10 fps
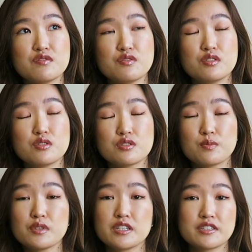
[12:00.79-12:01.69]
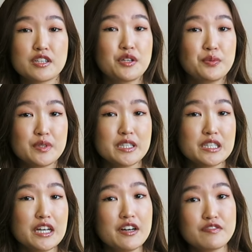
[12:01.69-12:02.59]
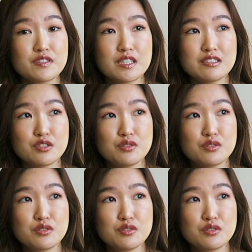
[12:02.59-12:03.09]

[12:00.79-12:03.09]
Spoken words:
if there's a place that you really love, then